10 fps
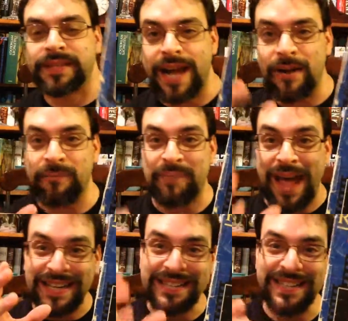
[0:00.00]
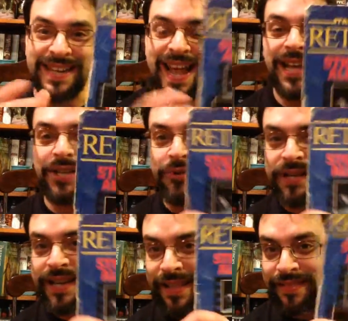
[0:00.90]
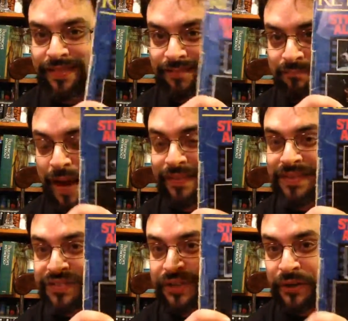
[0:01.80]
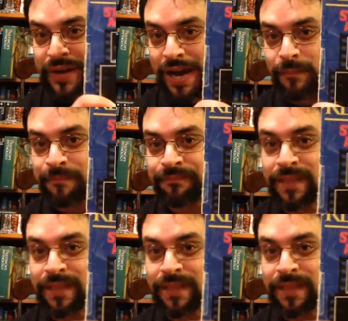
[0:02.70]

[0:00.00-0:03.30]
Now, back in the day, you could buy this sticker album,